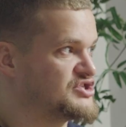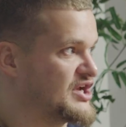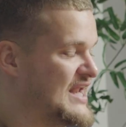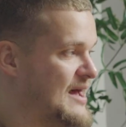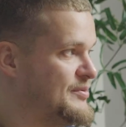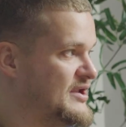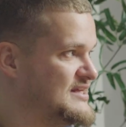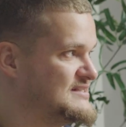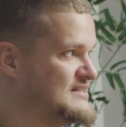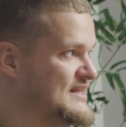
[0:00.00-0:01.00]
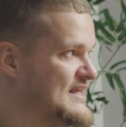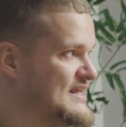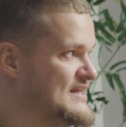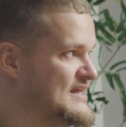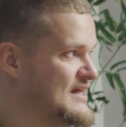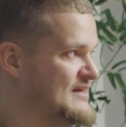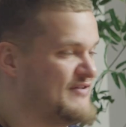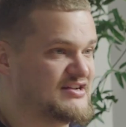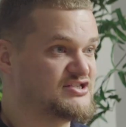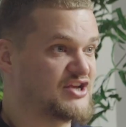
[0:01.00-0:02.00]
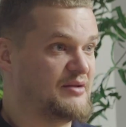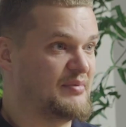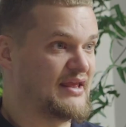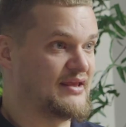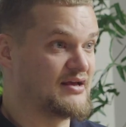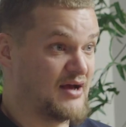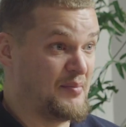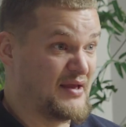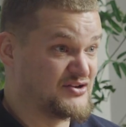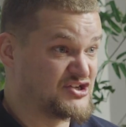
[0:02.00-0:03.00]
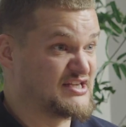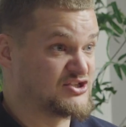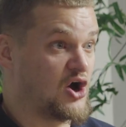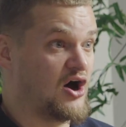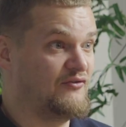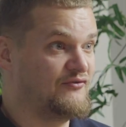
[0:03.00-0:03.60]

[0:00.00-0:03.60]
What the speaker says: that can happen is the investor's going to be a bit cheesed off.